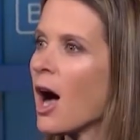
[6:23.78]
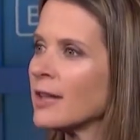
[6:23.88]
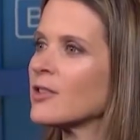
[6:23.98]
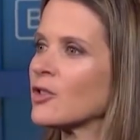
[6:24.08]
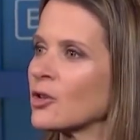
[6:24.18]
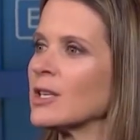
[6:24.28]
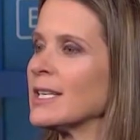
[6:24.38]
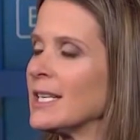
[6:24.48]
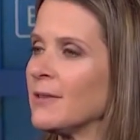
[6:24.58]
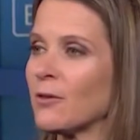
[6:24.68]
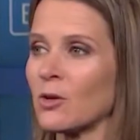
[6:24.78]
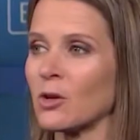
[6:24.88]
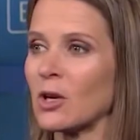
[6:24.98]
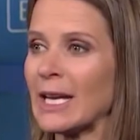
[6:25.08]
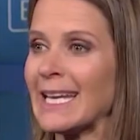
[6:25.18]
uncertainty
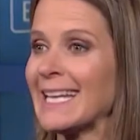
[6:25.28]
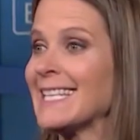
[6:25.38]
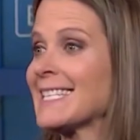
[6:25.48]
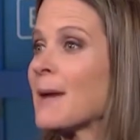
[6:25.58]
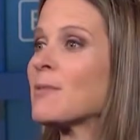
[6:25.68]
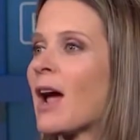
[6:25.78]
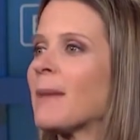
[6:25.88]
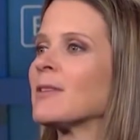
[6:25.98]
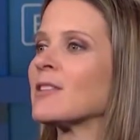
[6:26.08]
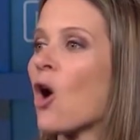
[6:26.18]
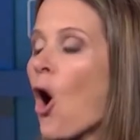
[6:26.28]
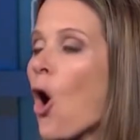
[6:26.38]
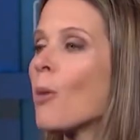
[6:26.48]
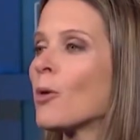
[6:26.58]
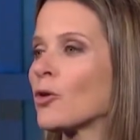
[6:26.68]
and sometimes is
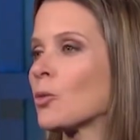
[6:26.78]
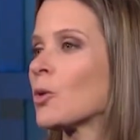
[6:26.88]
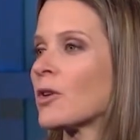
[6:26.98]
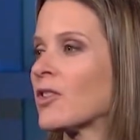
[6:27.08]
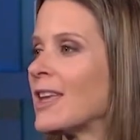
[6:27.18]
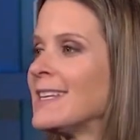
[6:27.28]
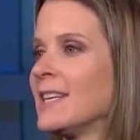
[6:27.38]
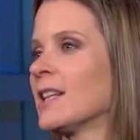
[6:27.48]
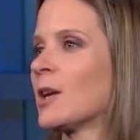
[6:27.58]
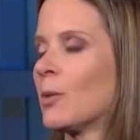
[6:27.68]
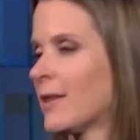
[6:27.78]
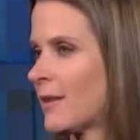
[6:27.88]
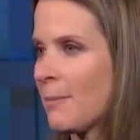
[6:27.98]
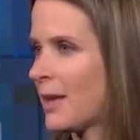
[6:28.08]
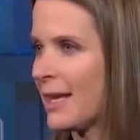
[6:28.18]
almost worse than dealing with
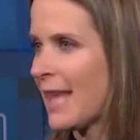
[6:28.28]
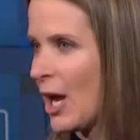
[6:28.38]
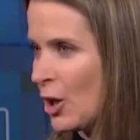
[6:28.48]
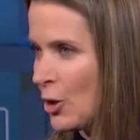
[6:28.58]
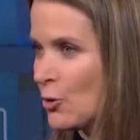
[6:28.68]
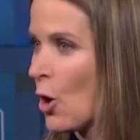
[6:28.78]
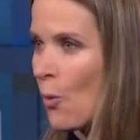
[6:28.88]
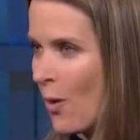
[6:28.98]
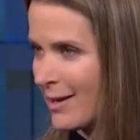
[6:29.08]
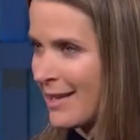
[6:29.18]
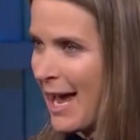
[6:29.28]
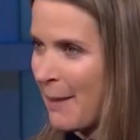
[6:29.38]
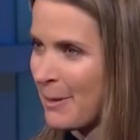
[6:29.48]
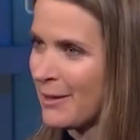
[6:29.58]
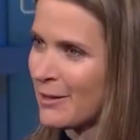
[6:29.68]
something that you don't want to happen.